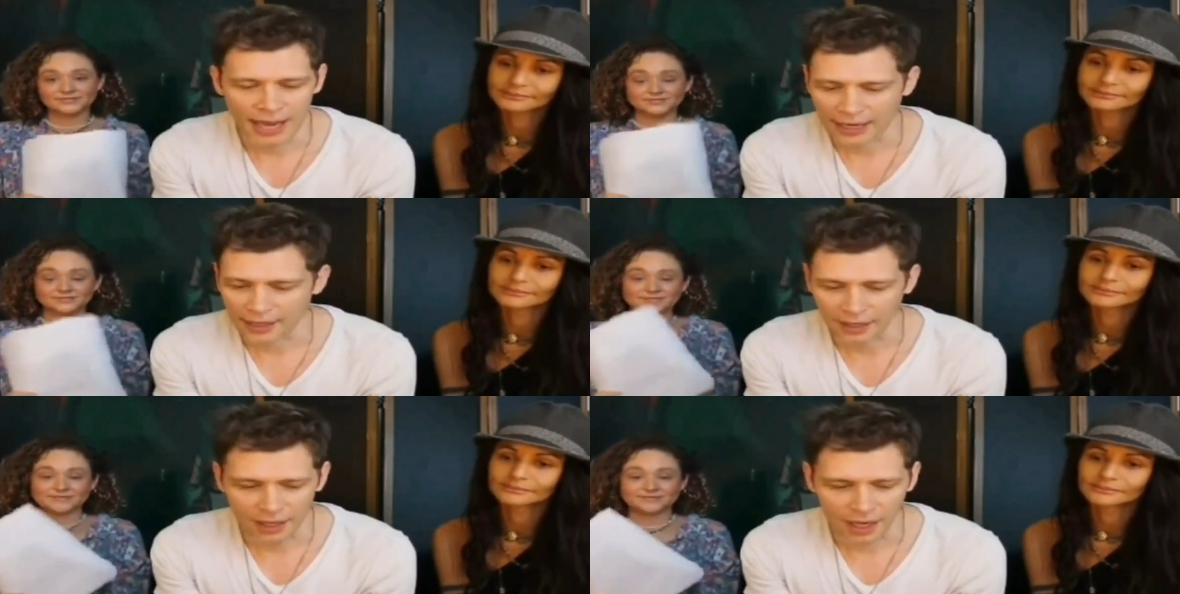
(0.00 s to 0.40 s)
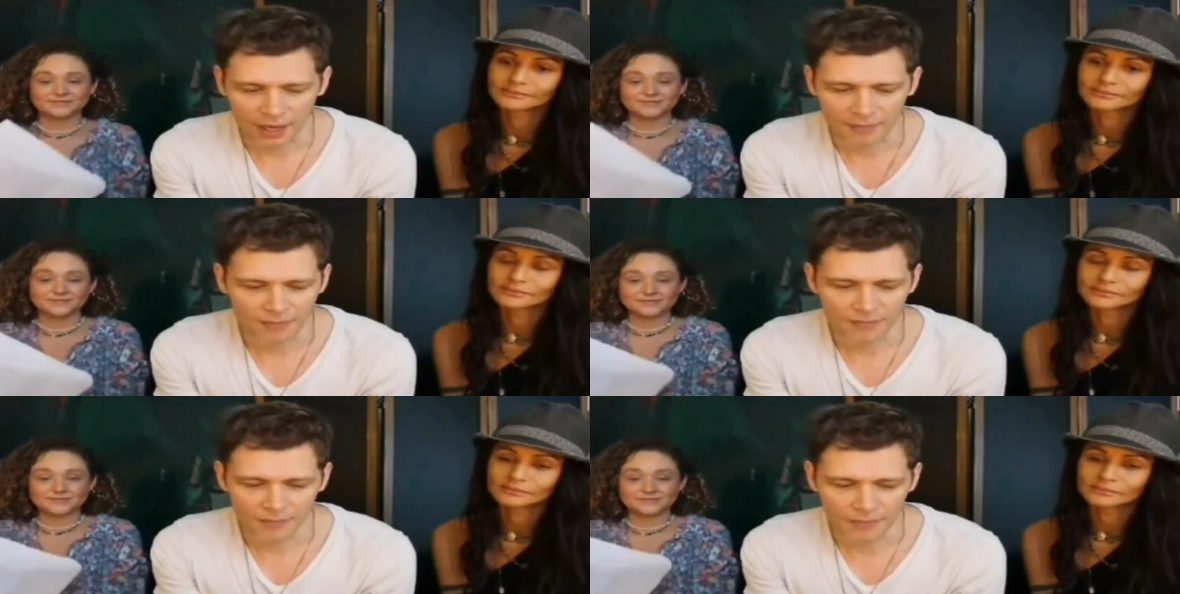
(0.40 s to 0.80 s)
Speaker 1: and
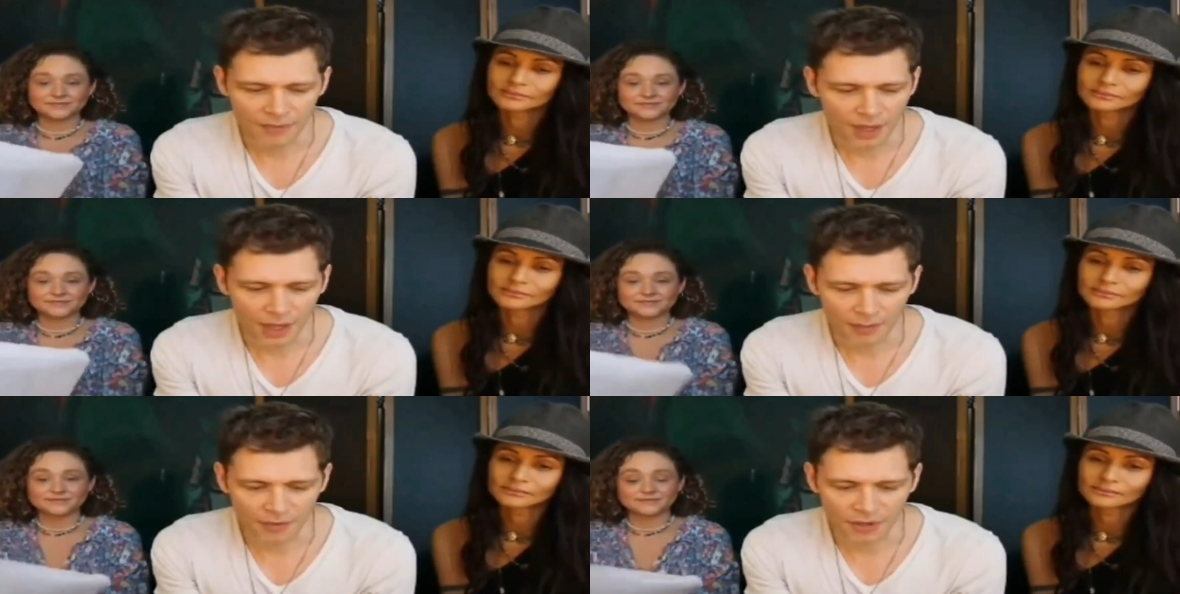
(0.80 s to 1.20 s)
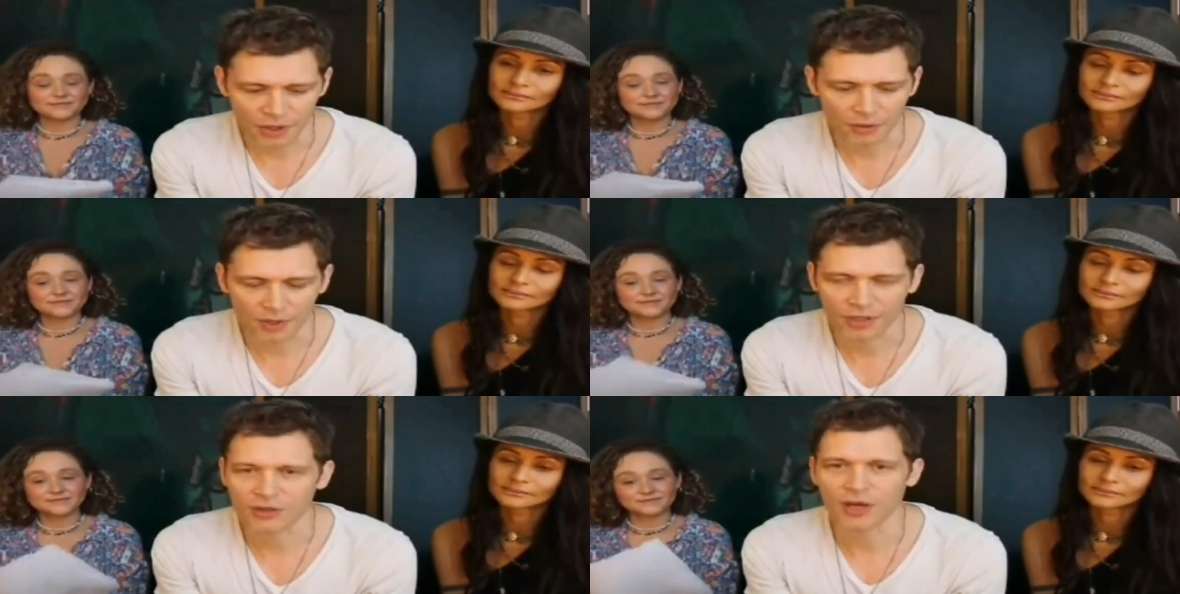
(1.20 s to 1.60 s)
I'm I'm
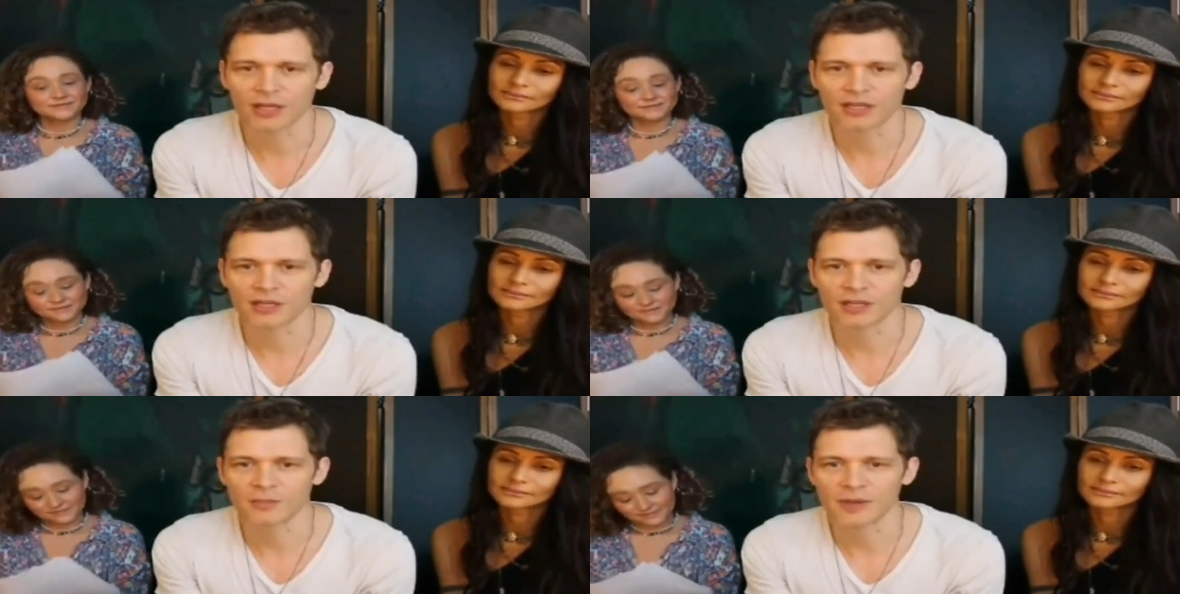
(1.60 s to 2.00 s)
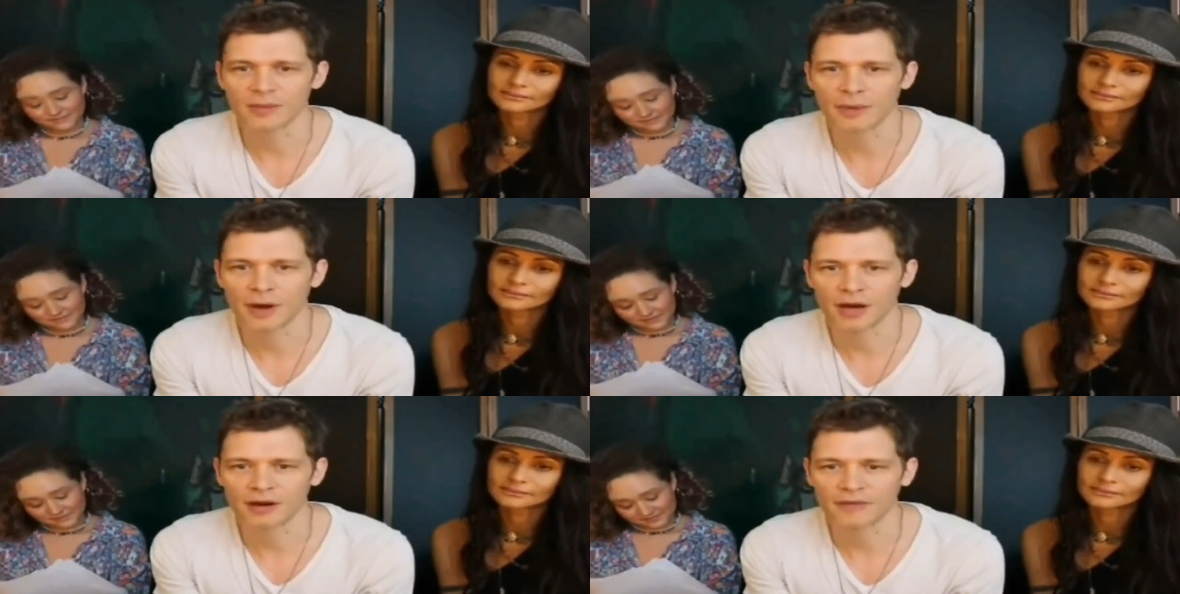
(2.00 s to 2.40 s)
so excited to be a
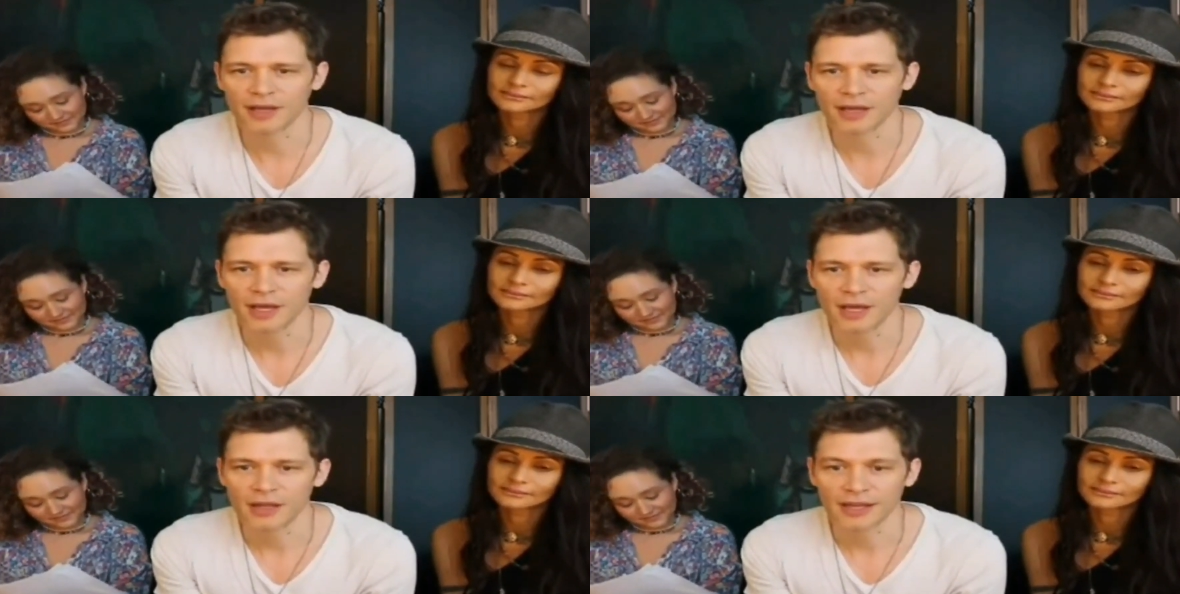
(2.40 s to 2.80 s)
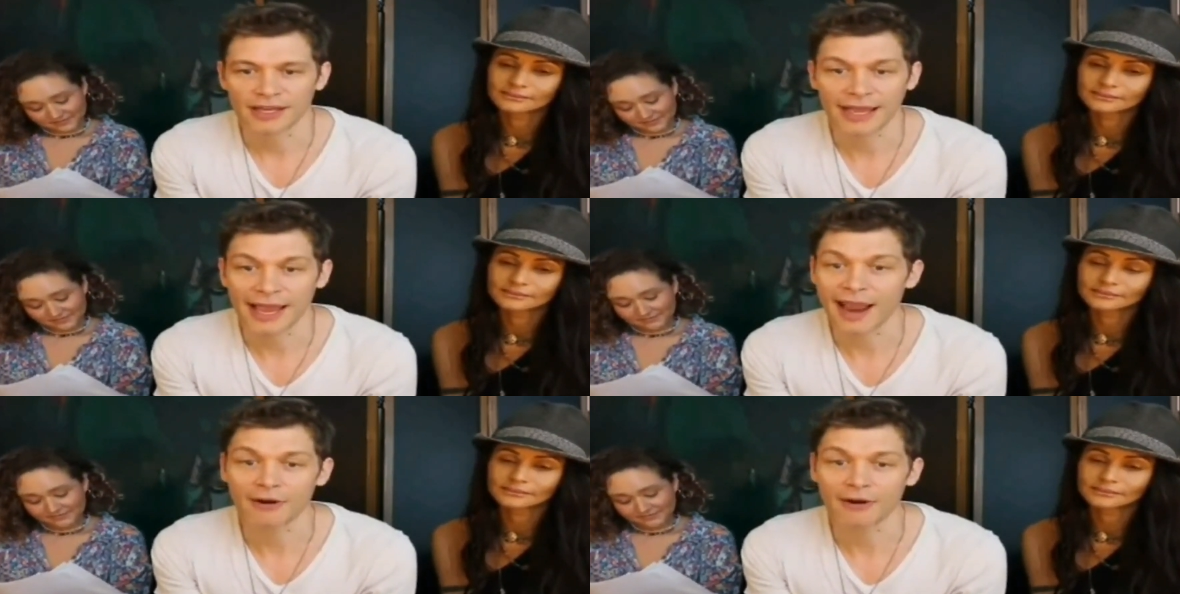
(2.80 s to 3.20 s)
part of it. The
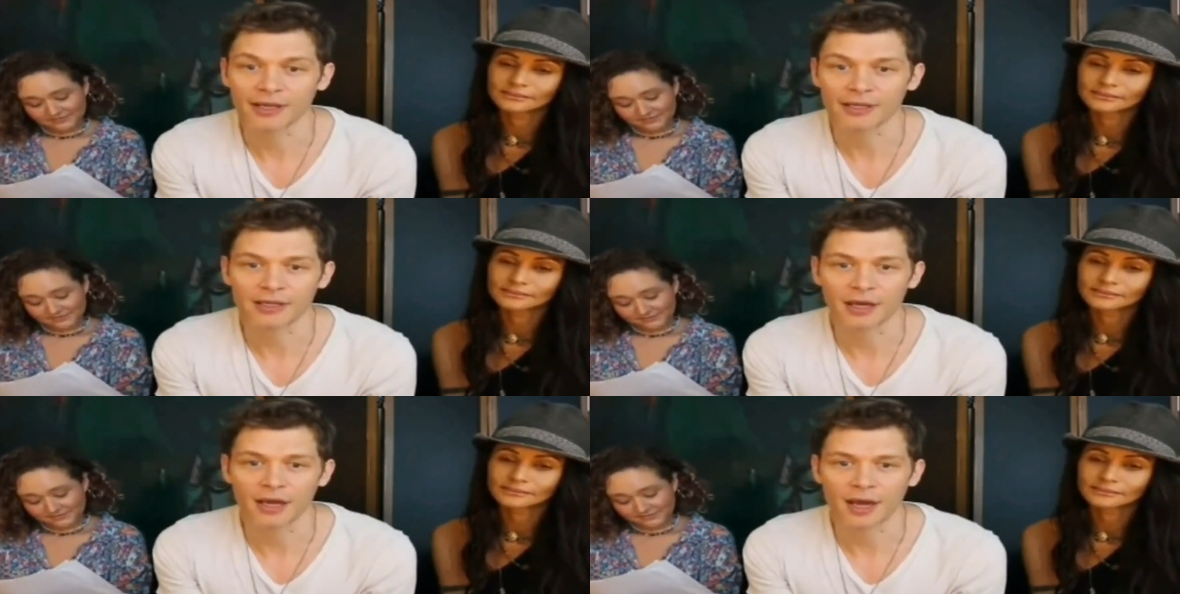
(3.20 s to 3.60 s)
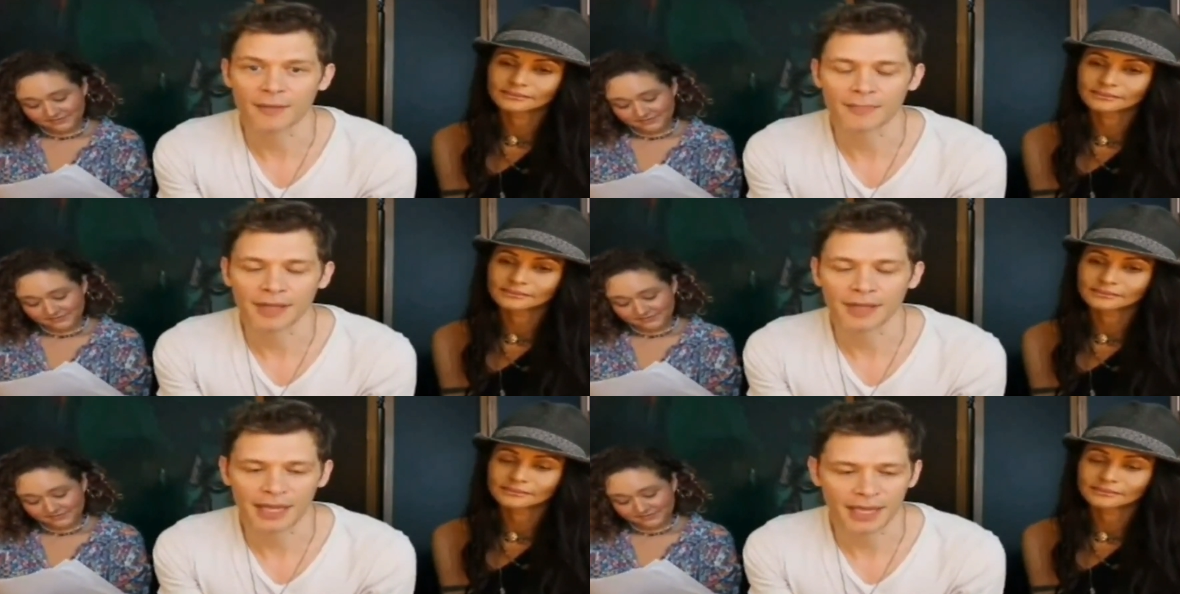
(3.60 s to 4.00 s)
character I'm
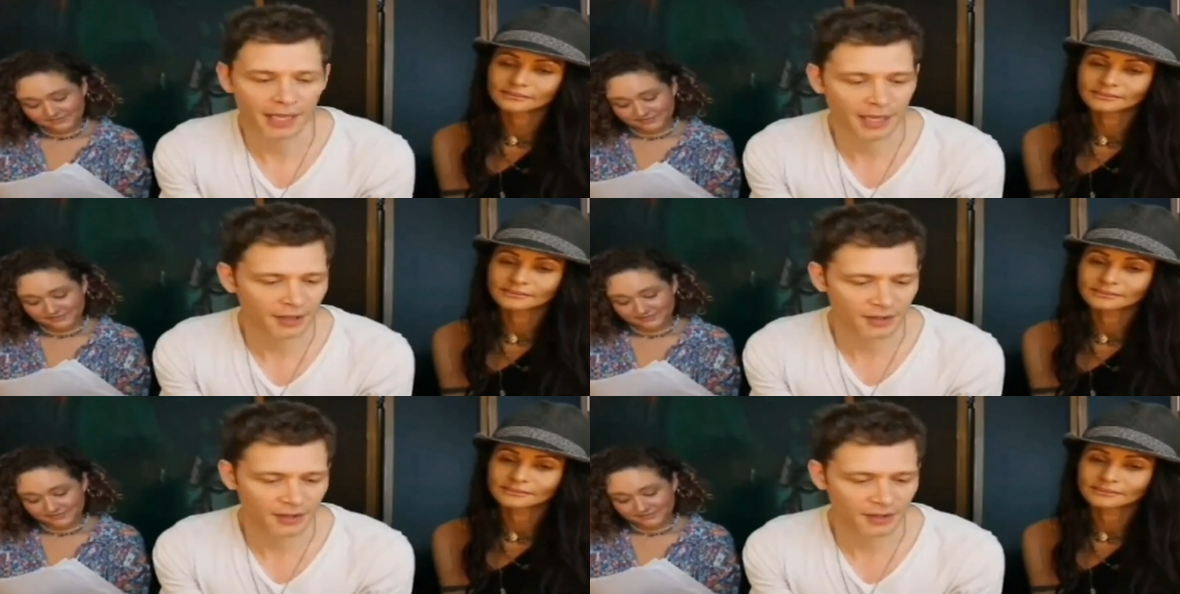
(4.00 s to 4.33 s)
playing